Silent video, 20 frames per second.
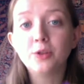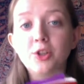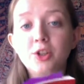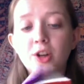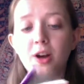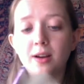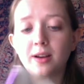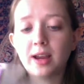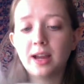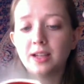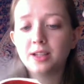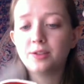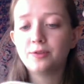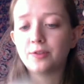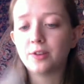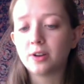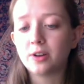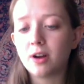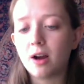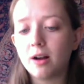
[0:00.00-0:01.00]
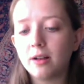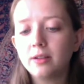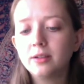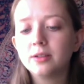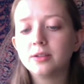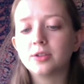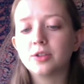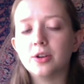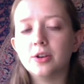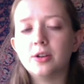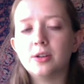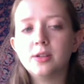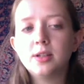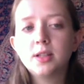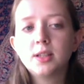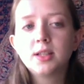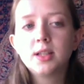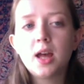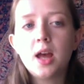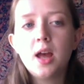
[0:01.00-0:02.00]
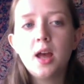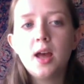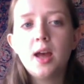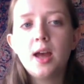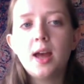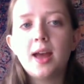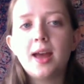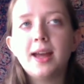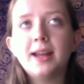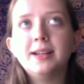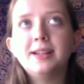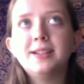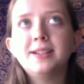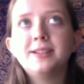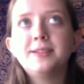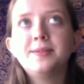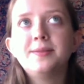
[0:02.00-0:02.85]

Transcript: shonges for colored girls, and